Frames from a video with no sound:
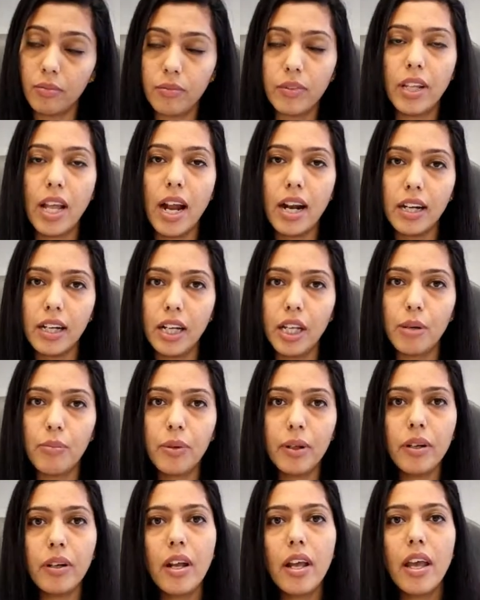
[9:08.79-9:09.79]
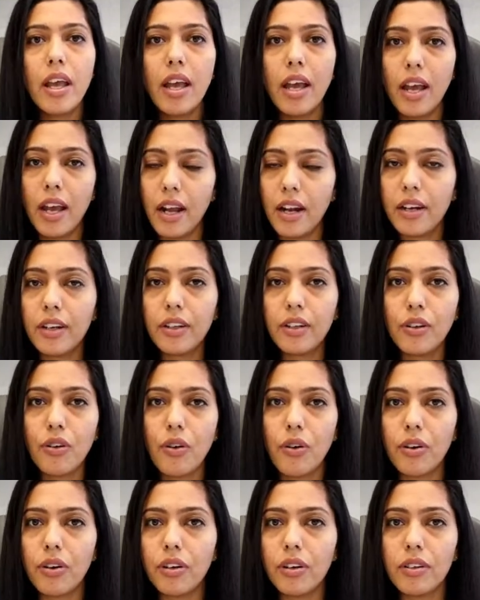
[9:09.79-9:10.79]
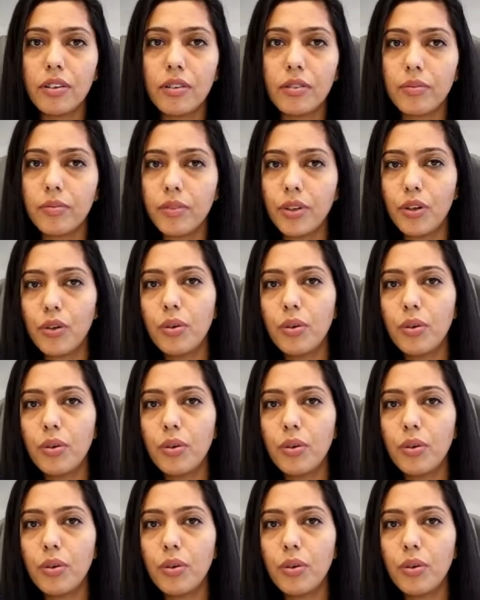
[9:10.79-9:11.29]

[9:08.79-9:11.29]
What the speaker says: land labor, and your